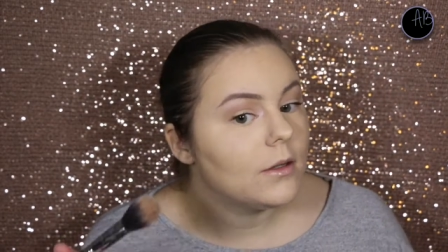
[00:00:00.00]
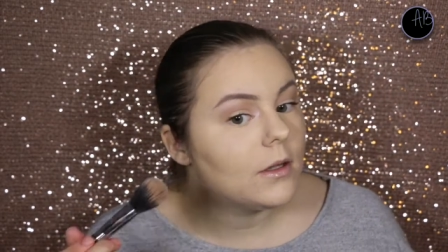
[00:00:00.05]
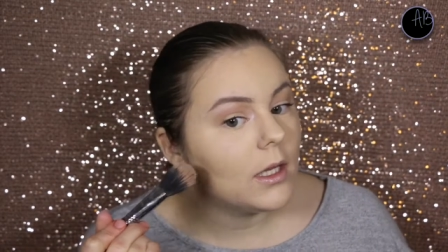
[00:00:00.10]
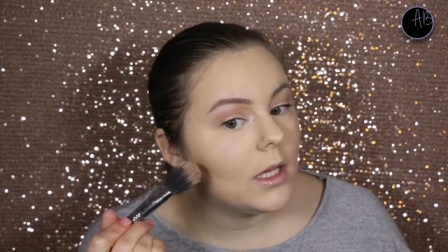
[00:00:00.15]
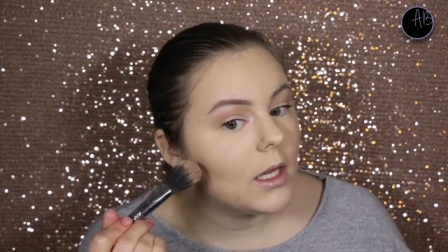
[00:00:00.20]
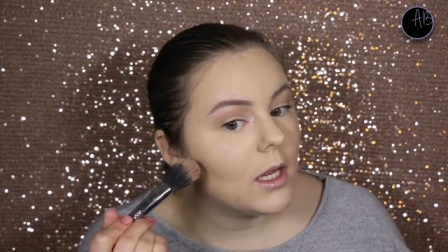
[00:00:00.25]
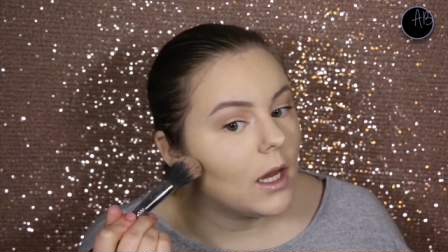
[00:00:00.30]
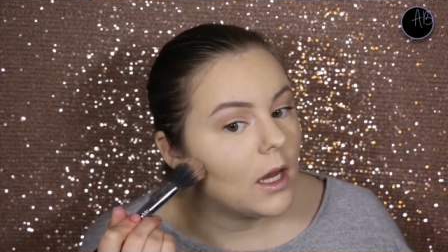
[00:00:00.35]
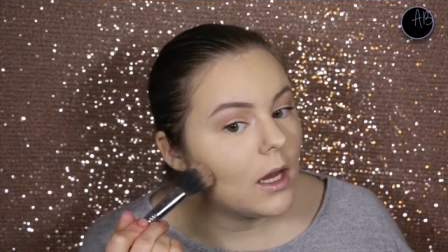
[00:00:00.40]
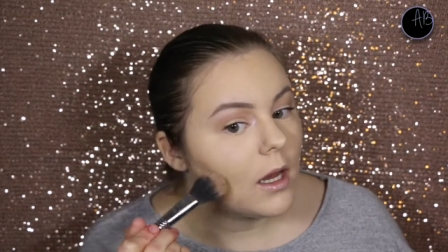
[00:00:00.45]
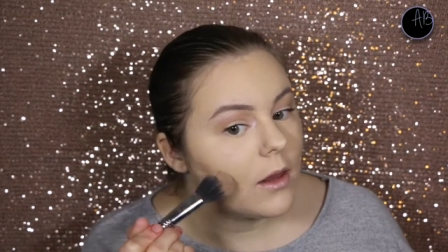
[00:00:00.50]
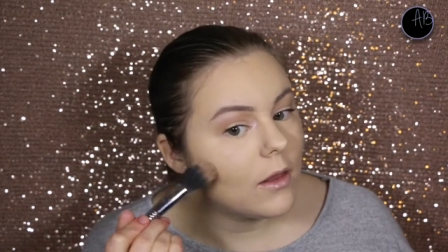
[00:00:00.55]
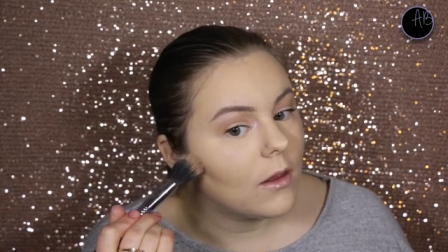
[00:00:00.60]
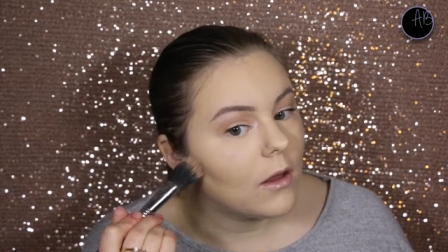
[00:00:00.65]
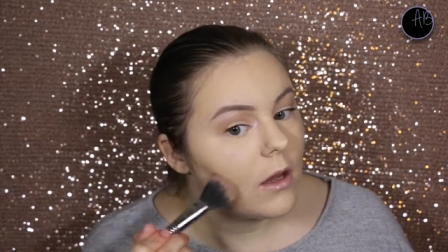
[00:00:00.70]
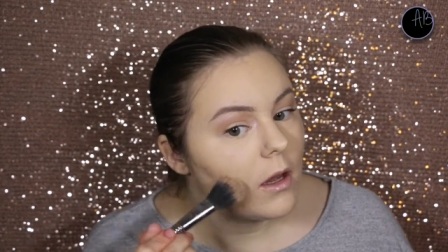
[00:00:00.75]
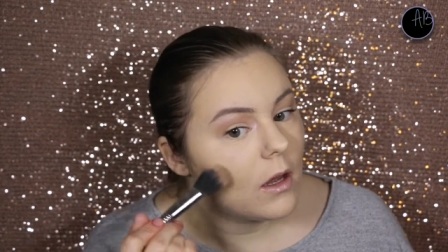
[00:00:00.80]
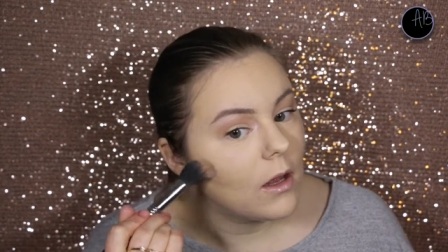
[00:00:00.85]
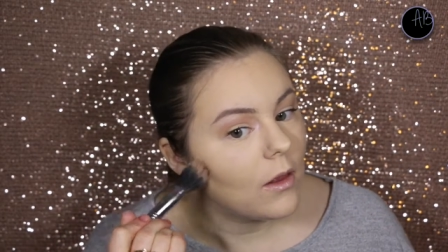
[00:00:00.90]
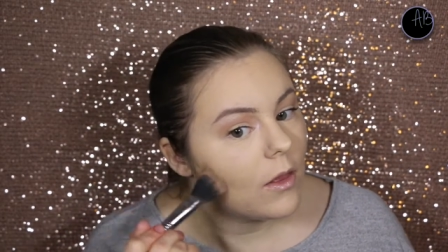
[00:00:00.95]
the
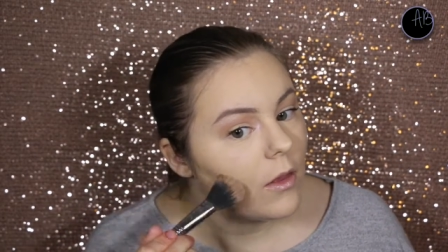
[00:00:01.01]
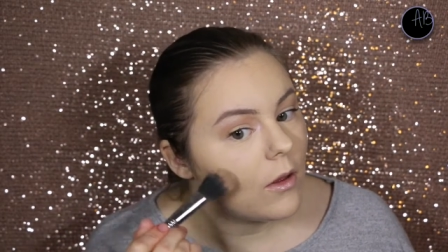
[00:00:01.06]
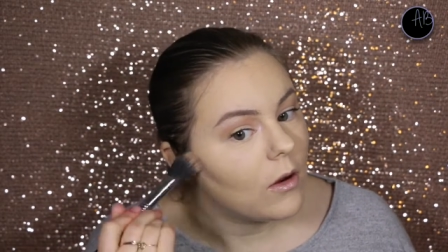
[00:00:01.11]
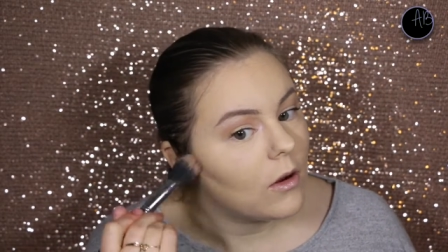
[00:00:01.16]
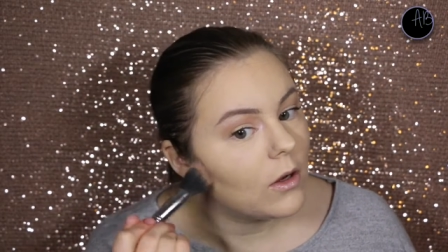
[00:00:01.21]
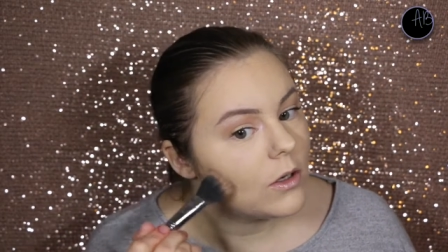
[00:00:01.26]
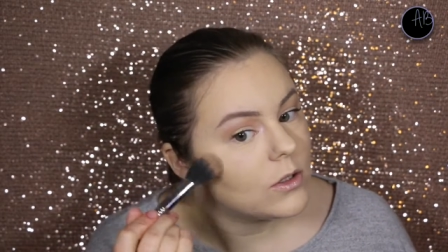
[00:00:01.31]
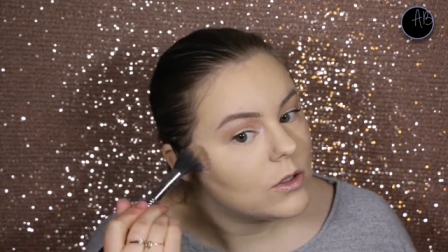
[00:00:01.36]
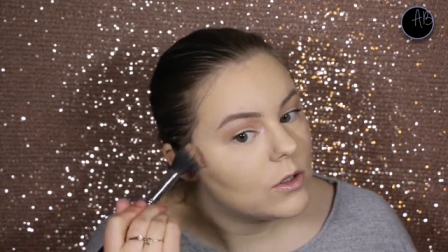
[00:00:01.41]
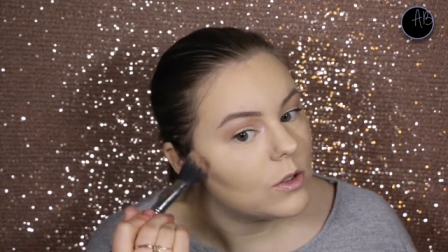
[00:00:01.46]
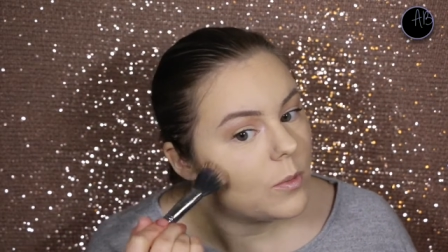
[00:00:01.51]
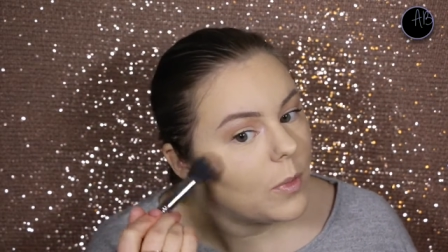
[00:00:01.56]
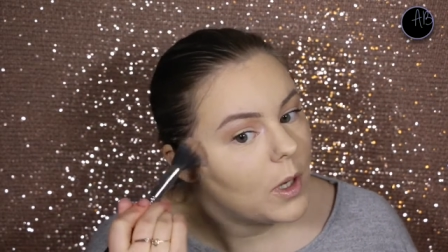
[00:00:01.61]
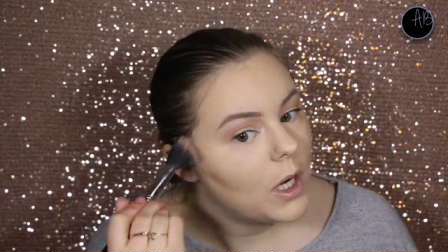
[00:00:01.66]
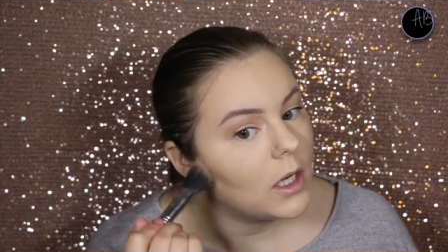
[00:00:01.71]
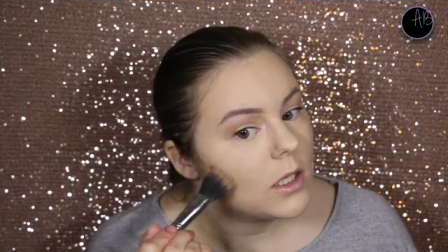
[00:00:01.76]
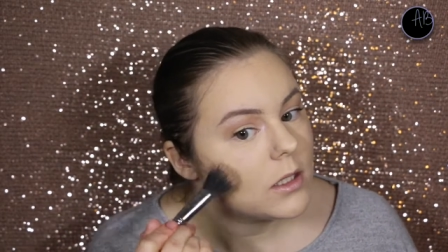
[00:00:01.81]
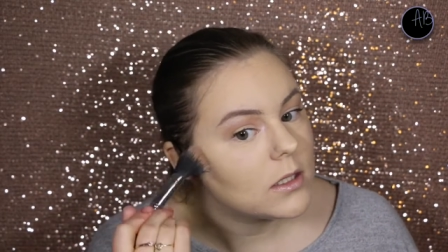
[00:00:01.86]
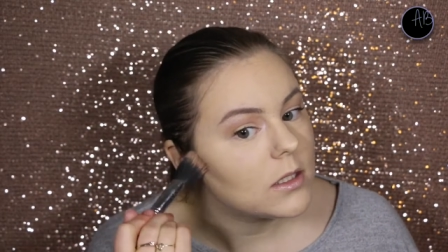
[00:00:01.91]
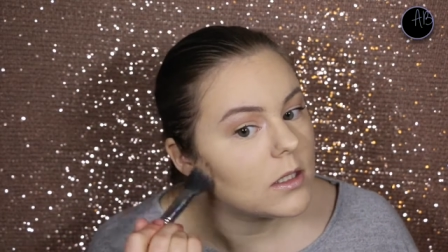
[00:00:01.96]
contour
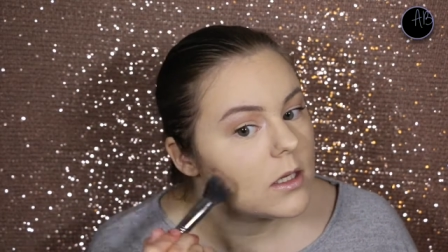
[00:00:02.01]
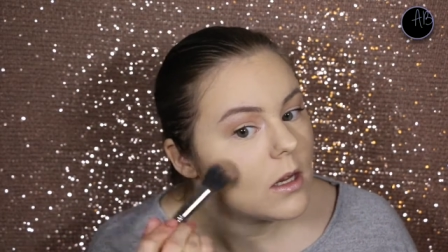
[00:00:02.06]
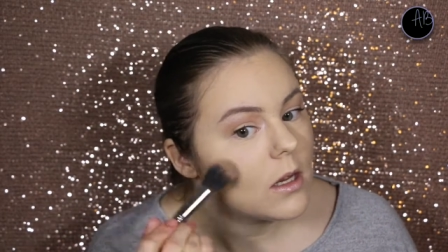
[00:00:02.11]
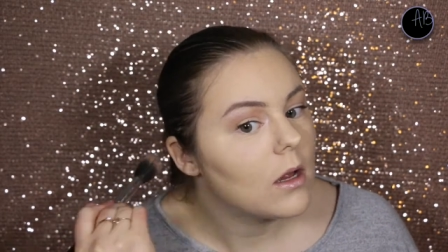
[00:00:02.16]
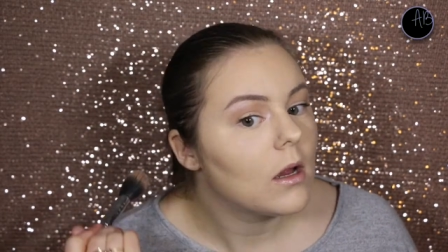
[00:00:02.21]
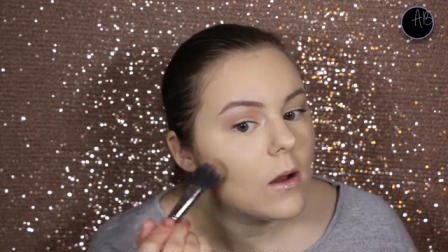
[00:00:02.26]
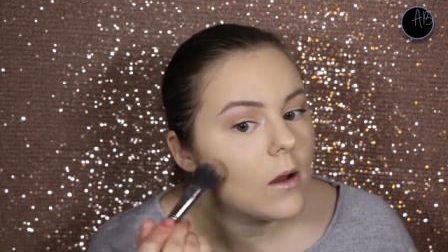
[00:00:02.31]
parts.